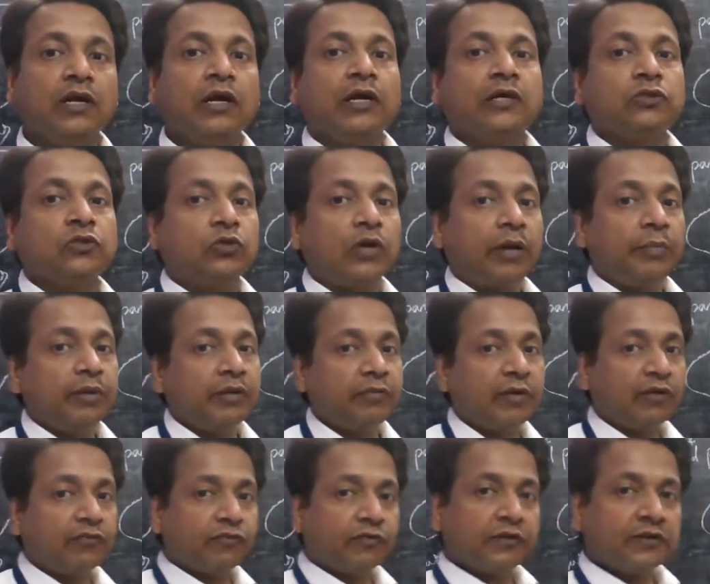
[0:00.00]
So
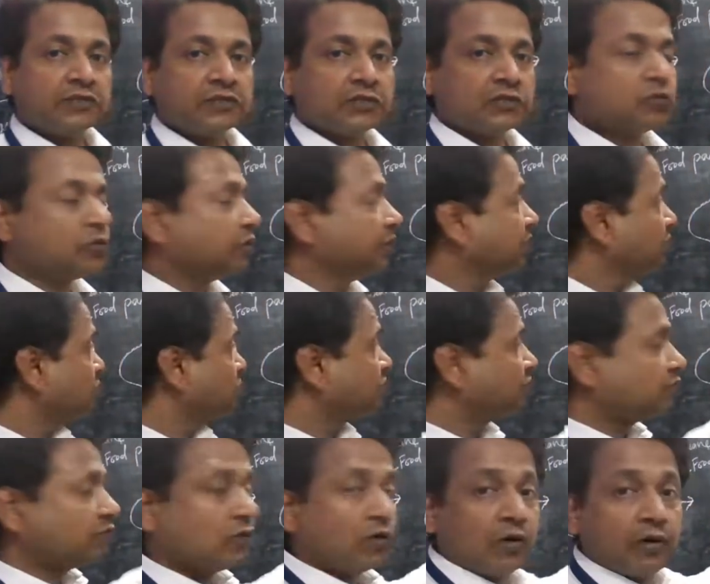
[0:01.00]
amoeba first going to
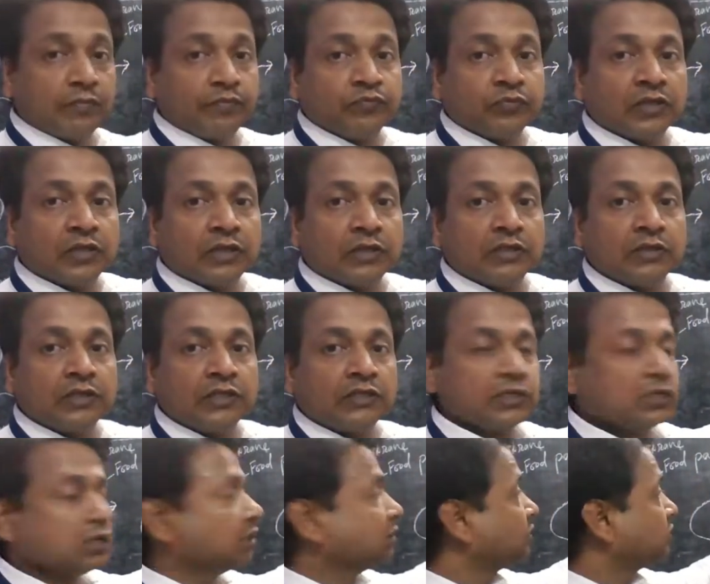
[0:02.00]
form
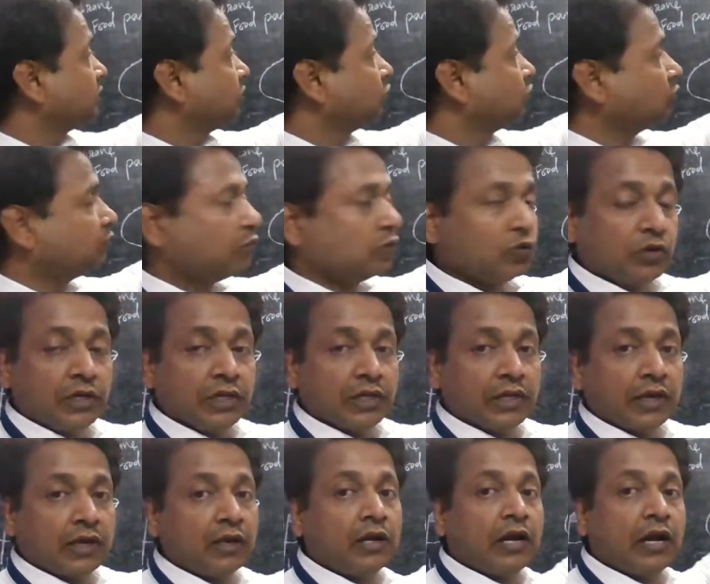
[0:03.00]

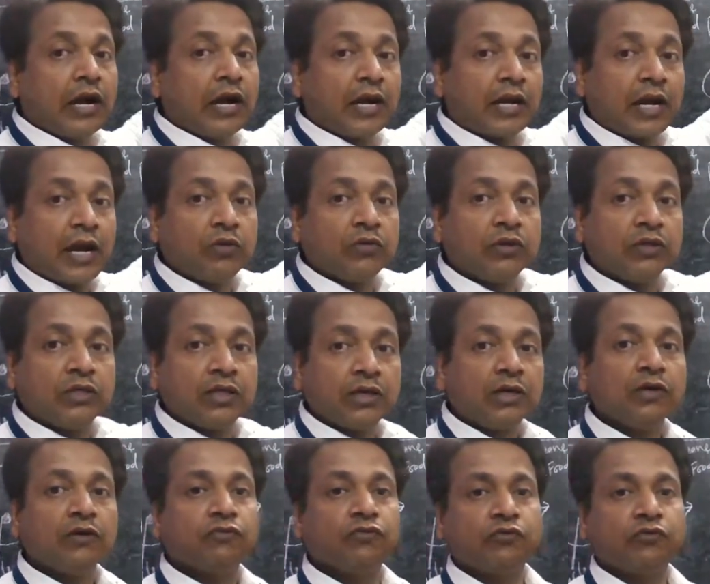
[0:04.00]
pseudopodia around
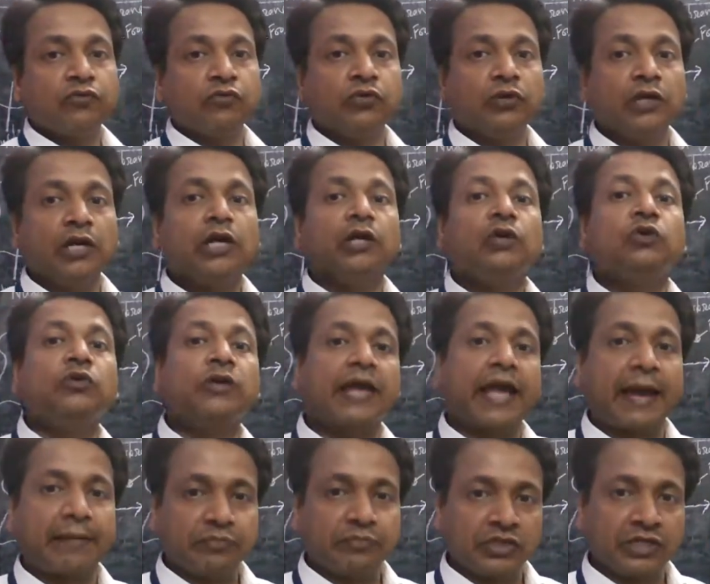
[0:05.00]
the food to
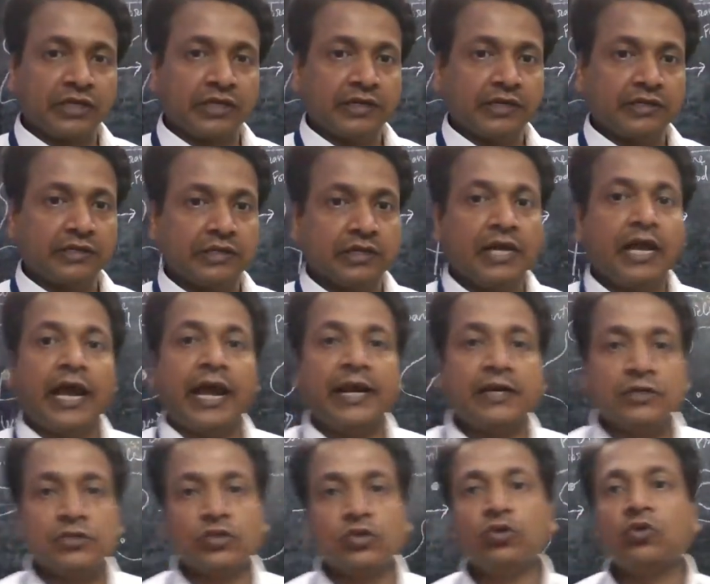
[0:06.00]
capture it, and
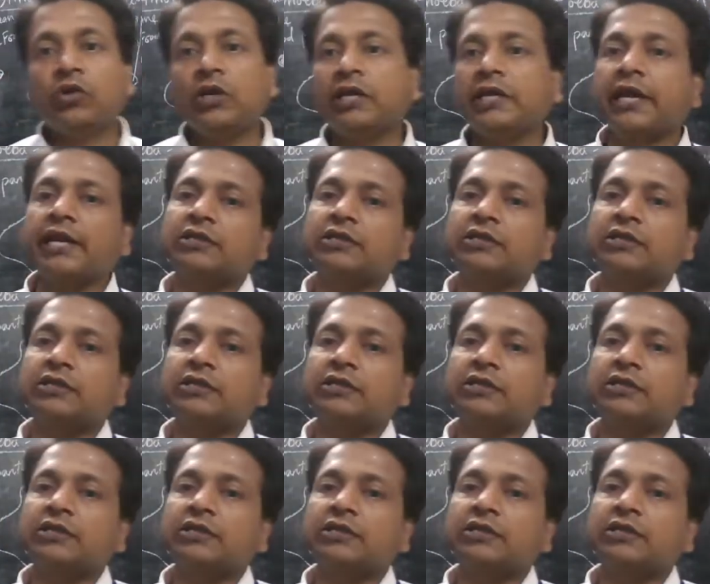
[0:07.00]
slowly